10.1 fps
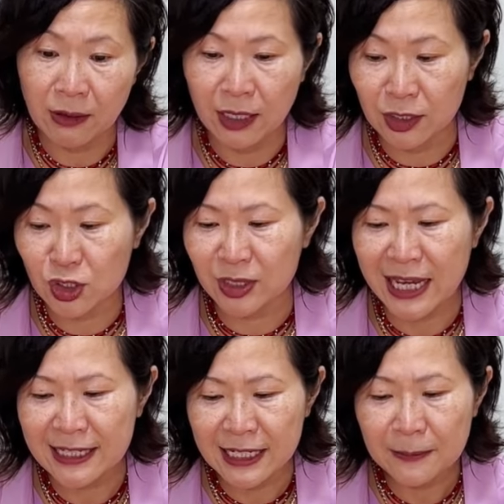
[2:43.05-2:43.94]
initial
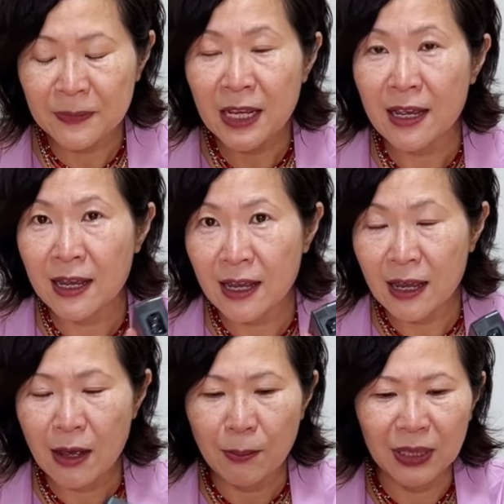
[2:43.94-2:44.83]
testing,
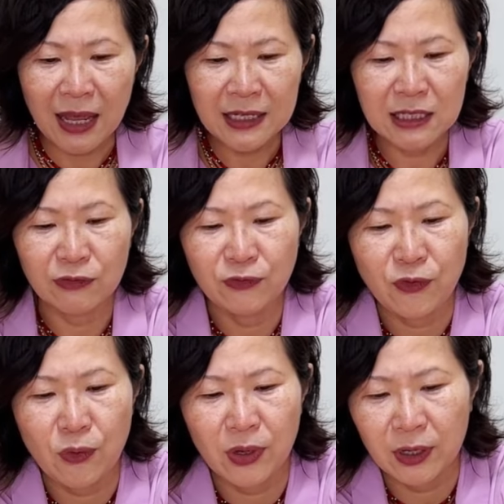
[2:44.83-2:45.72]
plugs
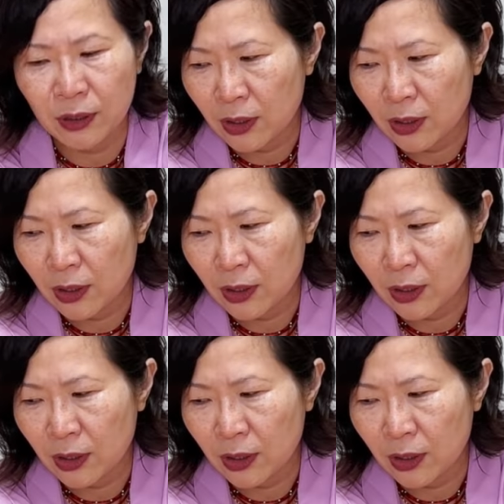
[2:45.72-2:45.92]
for